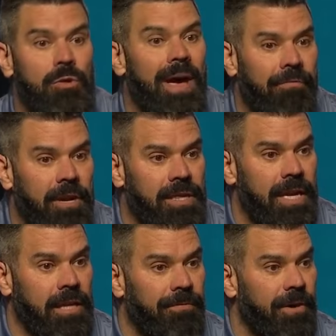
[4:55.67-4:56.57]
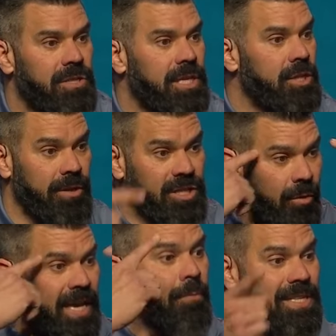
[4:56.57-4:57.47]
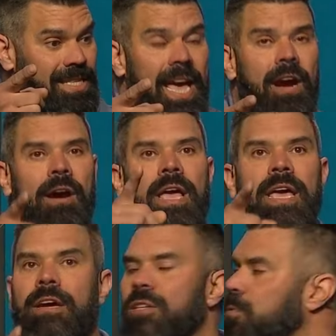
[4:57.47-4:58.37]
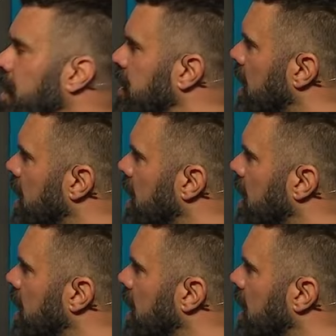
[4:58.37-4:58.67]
to everything in the first century. So he was there. Here's what he